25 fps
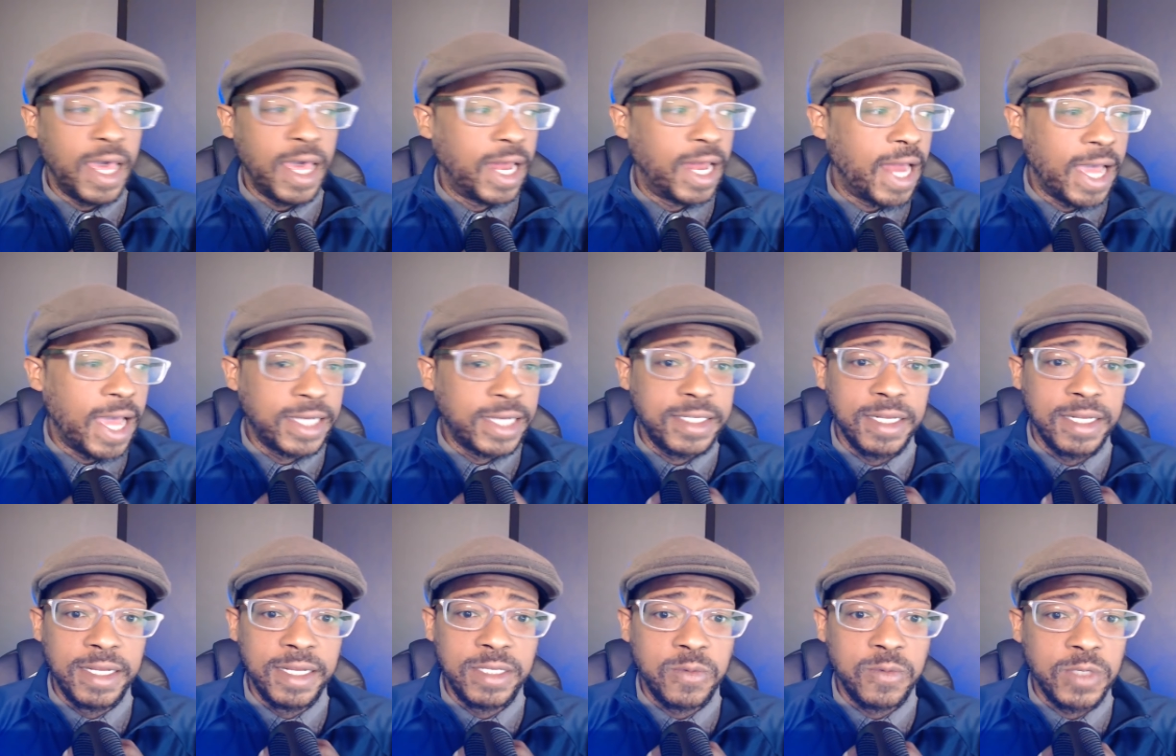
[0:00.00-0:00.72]
and
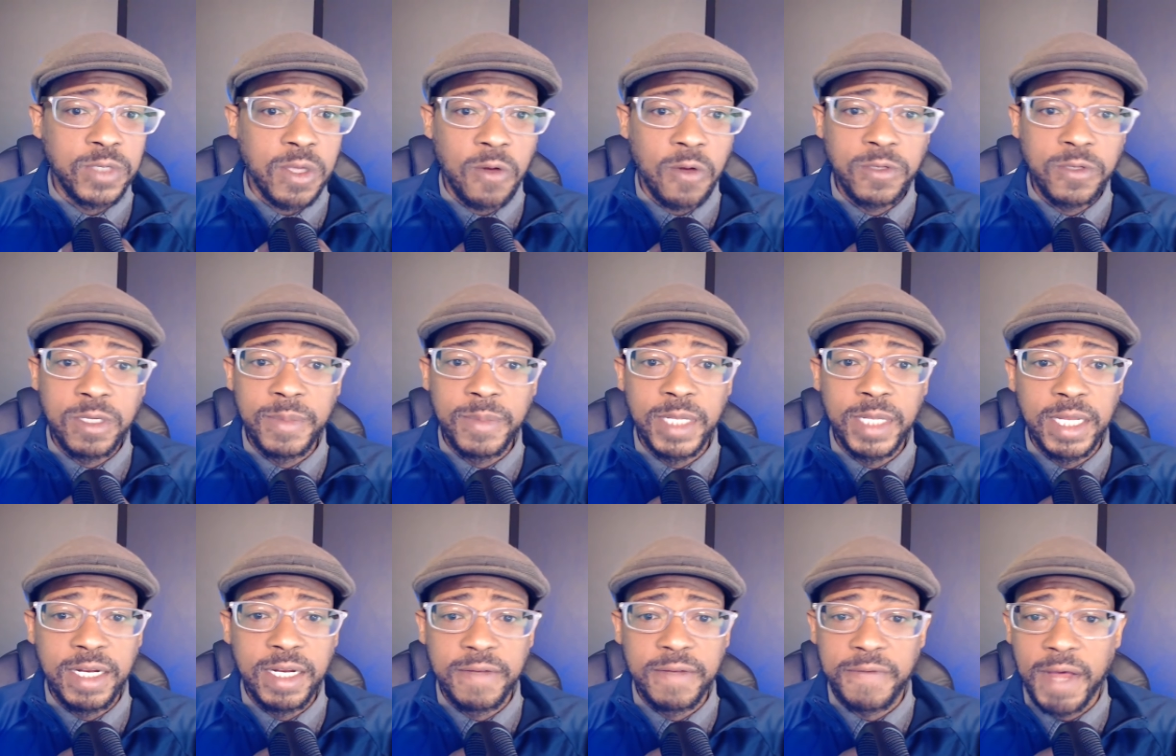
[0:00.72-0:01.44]
excellence was
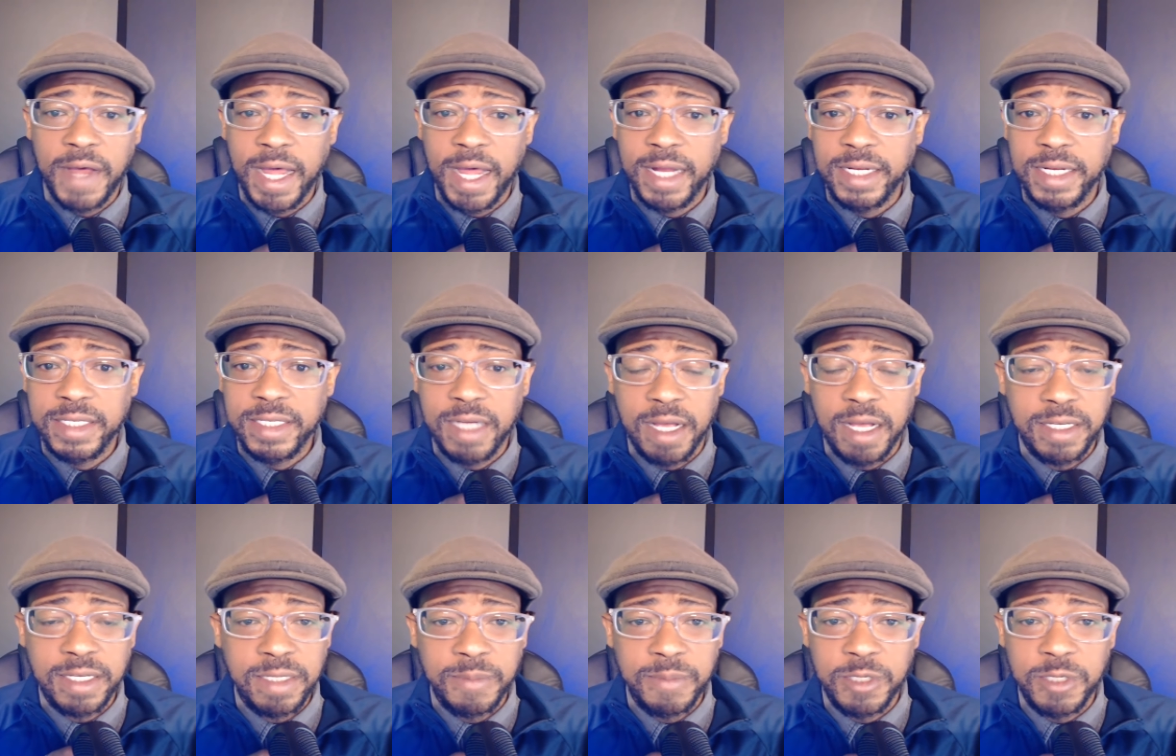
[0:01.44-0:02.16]
ultimately defined as
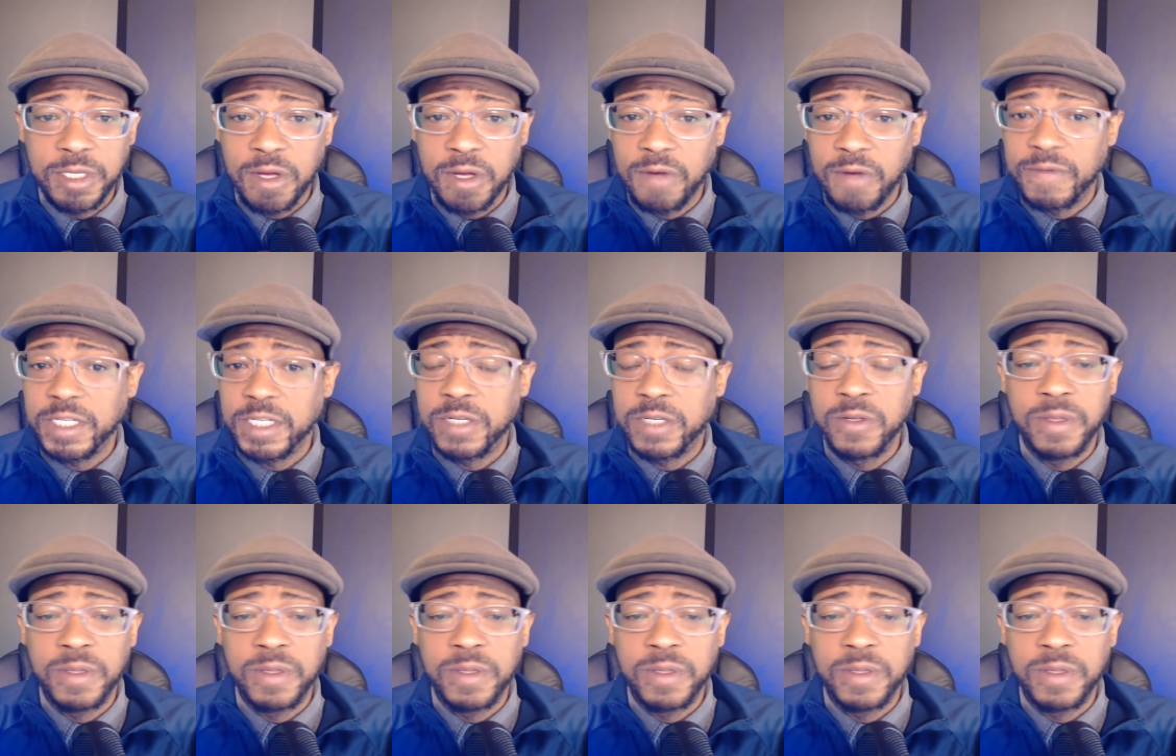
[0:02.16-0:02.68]
customer service.